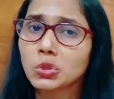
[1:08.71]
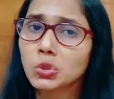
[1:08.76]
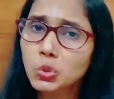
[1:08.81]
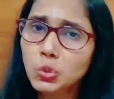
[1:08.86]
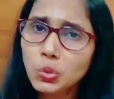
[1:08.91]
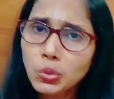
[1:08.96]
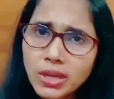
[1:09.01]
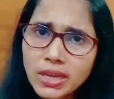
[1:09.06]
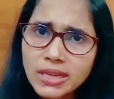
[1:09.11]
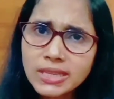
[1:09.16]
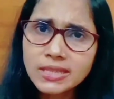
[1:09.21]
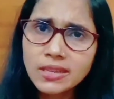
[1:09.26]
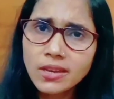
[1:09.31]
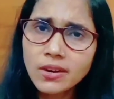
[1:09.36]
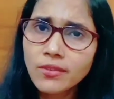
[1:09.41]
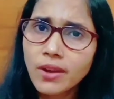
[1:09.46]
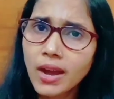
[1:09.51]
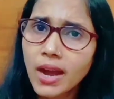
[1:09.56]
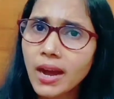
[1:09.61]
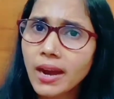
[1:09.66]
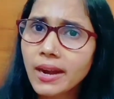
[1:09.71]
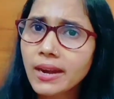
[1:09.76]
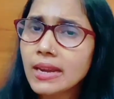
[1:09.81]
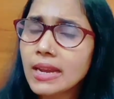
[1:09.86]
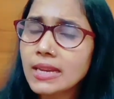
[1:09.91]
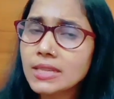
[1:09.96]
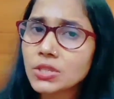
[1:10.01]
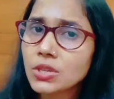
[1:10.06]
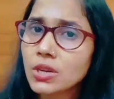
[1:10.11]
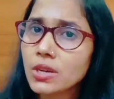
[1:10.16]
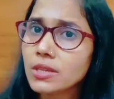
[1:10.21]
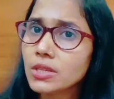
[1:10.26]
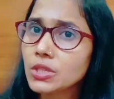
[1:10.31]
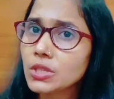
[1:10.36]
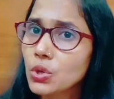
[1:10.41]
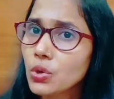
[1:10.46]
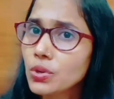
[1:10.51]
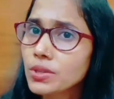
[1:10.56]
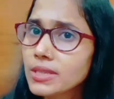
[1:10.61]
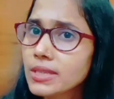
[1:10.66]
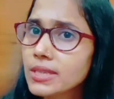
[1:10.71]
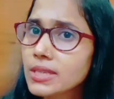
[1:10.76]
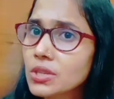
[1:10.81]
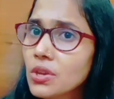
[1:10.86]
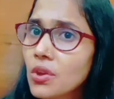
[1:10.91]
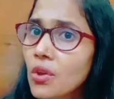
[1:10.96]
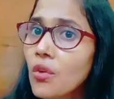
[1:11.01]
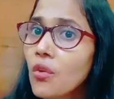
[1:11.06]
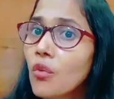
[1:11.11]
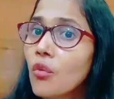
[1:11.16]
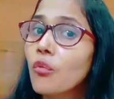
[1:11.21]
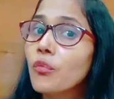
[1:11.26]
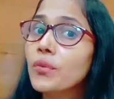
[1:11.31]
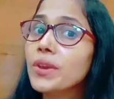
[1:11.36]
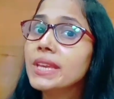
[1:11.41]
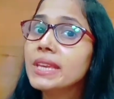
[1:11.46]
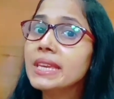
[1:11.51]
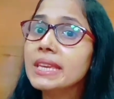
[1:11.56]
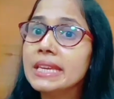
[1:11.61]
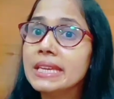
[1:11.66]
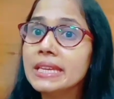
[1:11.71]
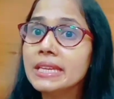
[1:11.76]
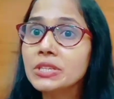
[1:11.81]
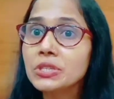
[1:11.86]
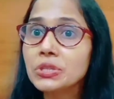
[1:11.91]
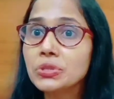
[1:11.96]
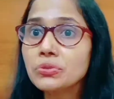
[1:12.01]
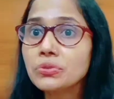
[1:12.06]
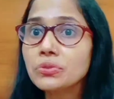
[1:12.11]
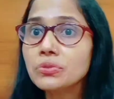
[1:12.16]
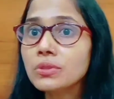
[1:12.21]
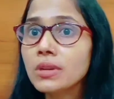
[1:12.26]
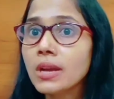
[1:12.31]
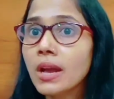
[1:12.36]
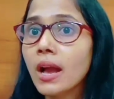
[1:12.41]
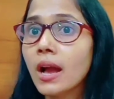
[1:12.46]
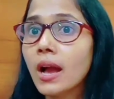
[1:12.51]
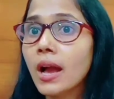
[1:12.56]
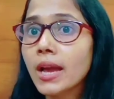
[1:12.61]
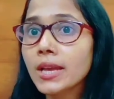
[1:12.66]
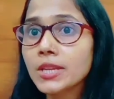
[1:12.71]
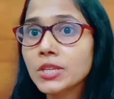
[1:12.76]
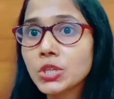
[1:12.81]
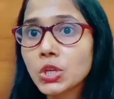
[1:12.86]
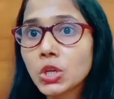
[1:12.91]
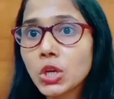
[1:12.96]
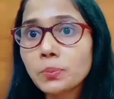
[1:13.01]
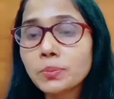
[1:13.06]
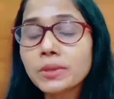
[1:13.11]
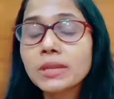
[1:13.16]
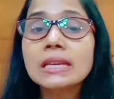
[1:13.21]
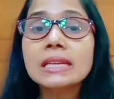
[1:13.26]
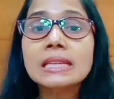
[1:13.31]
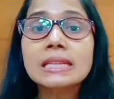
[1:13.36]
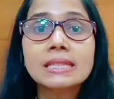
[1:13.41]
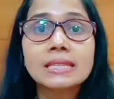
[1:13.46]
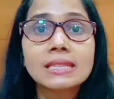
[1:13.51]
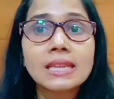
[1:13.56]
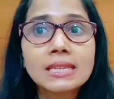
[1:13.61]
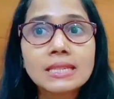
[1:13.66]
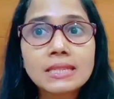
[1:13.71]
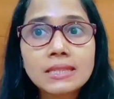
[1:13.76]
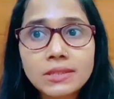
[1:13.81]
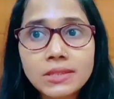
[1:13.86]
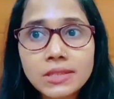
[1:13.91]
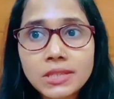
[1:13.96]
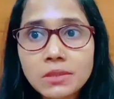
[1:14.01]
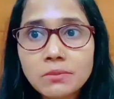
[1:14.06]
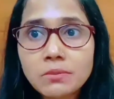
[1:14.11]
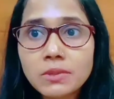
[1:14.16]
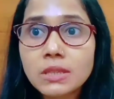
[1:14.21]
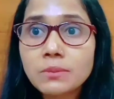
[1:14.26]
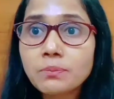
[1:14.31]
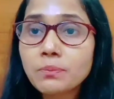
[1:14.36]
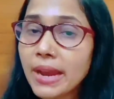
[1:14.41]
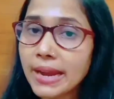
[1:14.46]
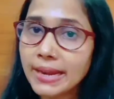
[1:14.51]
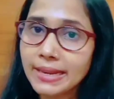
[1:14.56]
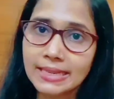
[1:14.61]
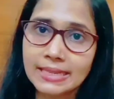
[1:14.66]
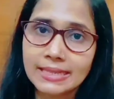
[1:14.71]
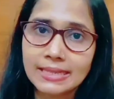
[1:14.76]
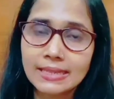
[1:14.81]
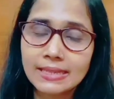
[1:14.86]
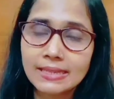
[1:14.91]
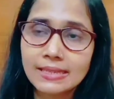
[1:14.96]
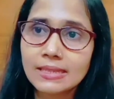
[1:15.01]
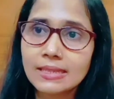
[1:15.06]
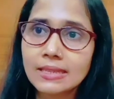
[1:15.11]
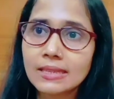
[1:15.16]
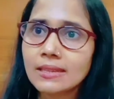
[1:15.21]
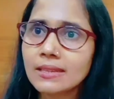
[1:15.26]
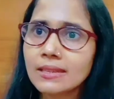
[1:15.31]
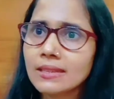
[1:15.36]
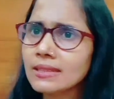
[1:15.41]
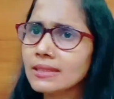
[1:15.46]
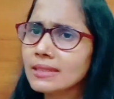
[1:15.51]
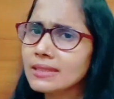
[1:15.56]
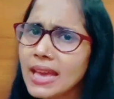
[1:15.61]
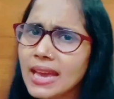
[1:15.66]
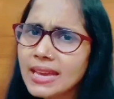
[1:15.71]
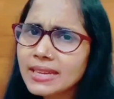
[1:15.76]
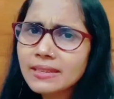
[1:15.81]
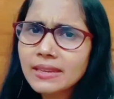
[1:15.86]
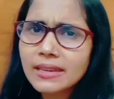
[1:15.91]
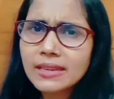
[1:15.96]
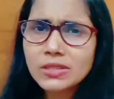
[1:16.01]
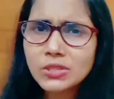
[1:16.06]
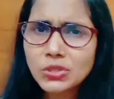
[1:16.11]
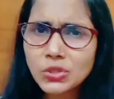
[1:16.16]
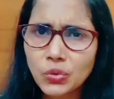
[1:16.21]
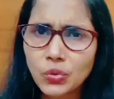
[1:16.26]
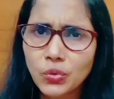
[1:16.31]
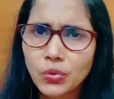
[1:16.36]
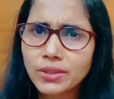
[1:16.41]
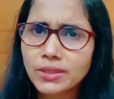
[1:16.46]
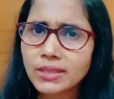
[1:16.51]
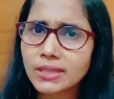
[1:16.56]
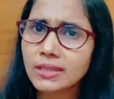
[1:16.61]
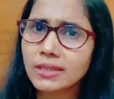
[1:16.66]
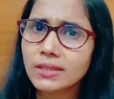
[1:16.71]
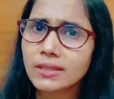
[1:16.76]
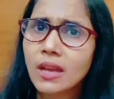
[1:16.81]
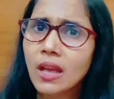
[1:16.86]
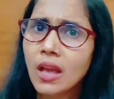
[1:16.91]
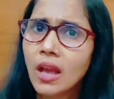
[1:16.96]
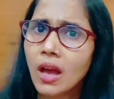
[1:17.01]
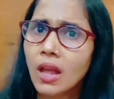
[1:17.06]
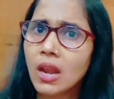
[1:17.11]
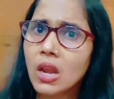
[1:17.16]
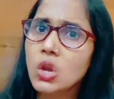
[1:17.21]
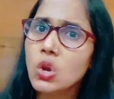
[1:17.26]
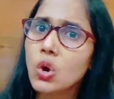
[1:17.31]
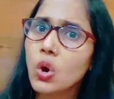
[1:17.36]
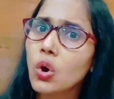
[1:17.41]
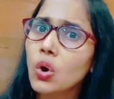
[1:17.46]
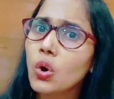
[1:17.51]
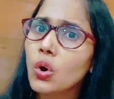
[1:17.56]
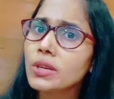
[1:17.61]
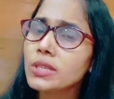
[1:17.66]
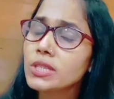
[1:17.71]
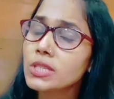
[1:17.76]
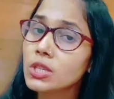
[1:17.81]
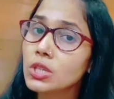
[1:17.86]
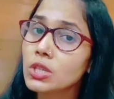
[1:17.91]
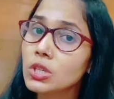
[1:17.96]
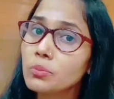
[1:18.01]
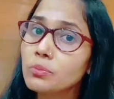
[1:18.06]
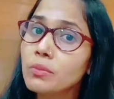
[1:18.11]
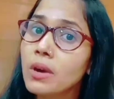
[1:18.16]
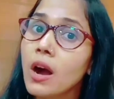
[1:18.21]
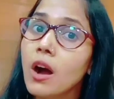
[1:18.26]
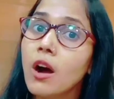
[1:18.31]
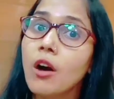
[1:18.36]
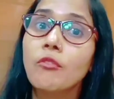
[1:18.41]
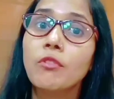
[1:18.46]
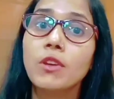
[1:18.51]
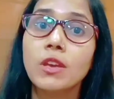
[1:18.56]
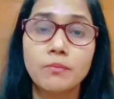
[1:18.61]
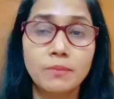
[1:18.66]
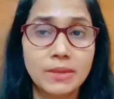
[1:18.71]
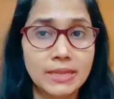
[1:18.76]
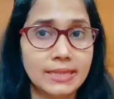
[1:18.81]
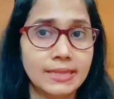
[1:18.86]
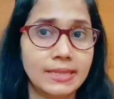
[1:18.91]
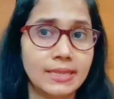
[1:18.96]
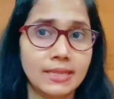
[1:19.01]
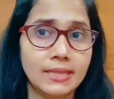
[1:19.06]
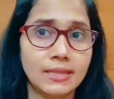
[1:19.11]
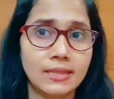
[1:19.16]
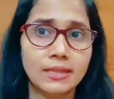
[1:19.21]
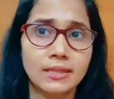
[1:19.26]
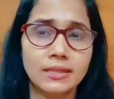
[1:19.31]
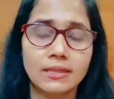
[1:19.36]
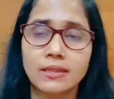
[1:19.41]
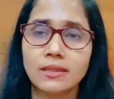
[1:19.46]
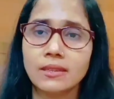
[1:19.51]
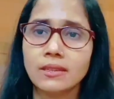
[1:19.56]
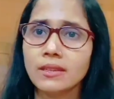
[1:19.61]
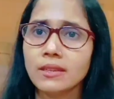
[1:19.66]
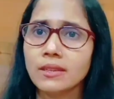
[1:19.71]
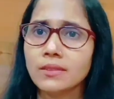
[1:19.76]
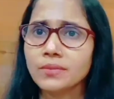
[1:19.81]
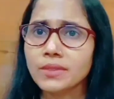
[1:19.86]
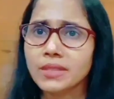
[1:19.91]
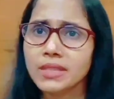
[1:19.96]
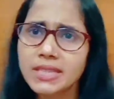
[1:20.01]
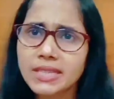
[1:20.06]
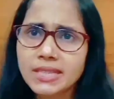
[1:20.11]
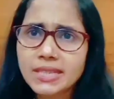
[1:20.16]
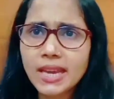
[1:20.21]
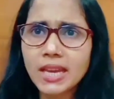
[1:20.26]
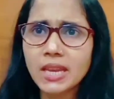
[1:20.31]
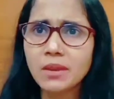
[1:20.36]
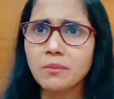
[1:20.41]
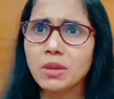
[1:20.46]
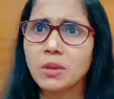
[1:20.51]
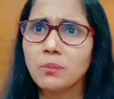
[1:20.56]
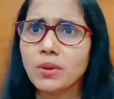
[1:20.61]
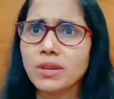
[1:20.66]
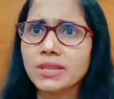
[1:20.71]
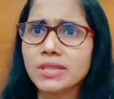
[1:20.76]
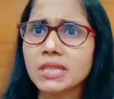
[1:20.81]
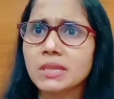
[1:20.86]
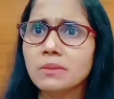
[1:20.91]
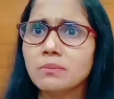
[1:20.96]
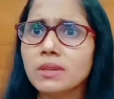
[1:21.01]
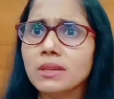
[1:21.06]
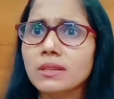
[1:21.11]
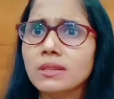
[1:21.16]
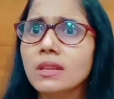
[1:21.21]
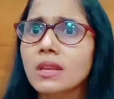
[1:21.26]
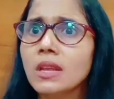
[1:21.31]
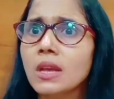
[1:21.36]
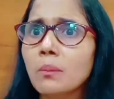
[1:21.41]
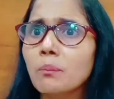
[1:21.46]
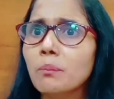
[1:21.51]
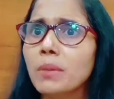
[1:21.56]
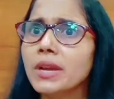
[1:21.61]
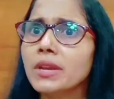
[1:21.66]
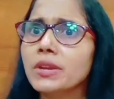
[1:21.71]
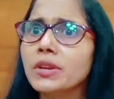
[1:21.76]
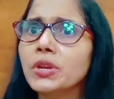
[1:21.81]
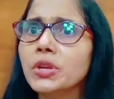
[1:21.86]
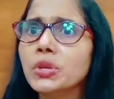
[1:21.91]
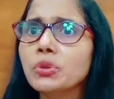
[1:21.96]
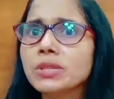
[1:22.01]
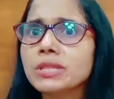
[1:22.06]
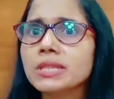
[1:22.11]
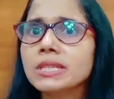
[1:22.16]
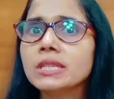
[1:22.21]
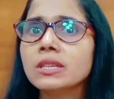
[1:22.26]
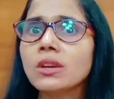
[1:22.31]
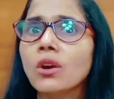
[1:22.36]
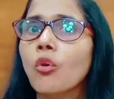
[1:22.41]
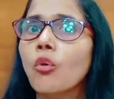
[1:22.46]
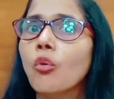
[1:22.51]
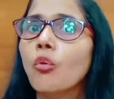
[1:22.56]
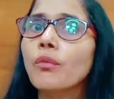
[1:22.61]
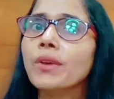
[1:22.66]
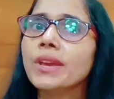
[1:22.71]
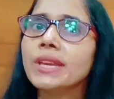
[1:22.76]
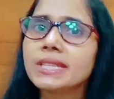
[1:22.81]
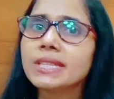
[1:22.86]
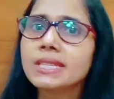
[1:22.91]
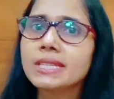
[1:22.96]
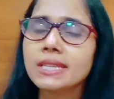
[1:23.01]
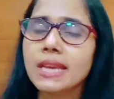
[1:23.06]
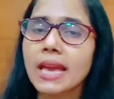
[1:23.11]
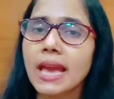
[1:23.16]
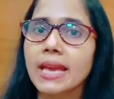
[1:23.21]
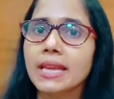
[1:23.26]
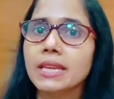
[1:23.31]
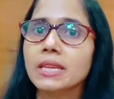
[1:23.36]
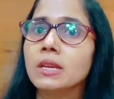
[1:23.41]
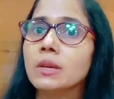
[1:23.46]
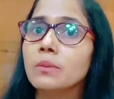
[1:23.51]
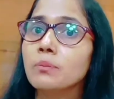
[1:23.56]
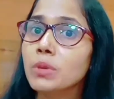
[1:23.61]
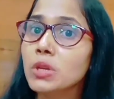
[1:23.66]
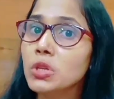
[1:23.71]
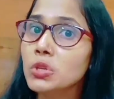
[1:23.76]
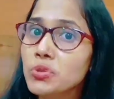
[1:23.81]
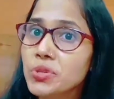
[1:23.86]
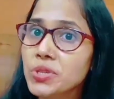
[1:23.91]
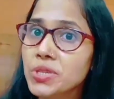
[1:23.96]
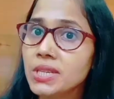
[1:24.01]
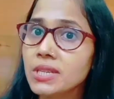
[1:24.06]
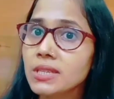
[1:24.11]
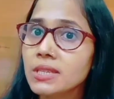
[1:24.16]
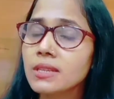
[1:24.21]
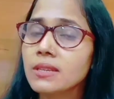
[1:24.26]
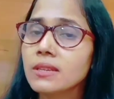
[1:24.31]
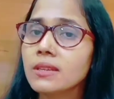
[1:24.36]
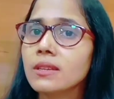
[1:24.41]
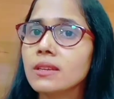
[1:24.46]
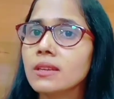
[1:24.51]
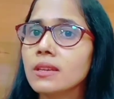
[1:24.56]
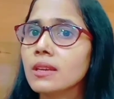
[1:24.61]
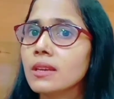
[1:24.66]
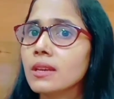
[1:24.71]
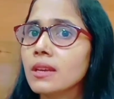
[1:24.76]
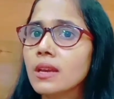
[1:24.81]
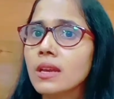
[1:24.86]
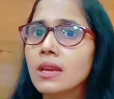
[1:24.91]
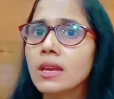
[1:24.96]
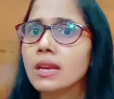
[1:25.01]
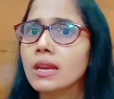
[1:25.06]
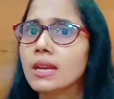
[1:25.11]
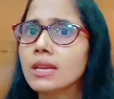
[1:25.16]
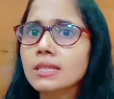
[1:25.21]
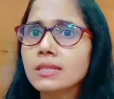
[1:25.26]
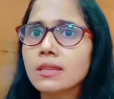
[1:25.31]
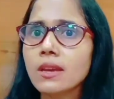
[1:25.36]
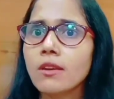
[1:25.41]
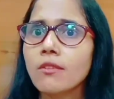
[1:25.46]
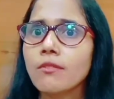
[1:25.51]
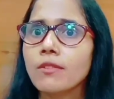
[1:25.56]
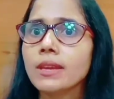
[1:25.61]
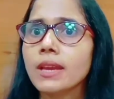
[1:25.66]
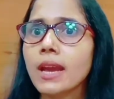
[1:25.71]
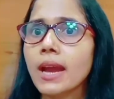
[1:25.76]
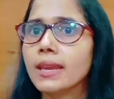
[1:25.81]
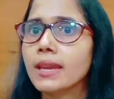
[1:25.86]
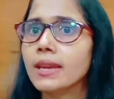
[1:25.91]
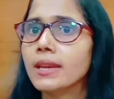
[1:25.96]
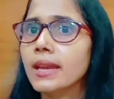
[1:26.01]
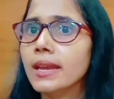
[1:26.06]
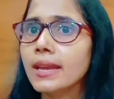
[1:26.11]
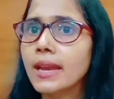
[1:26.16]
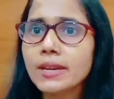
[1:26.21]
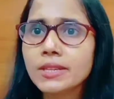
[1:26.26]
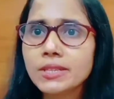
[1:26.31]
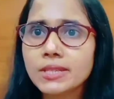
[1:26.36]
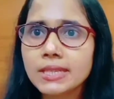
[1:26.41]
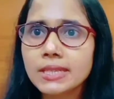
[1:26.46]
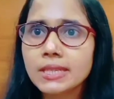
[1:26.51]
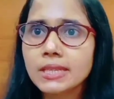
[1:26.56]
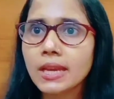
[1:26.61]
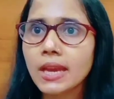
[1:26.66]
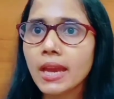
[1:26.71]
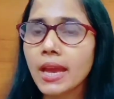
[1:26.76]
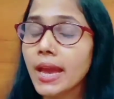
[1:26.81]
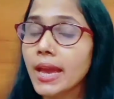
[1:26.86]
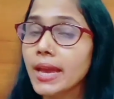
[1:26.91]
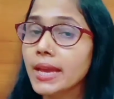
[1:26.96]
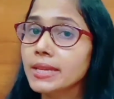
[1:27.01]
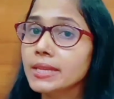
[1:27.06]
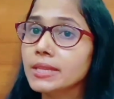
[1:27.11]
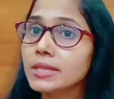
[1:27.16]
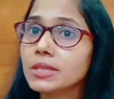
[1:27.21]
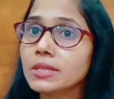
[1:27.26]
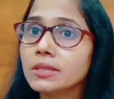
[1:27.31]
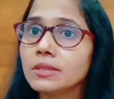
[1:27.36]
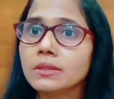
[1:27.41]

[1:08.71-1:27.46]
To conserve our natural resources, we need to adopt sustainable practices that ensure their long-term availability. It can be possible by reducing waste and pollution, conserving energy, and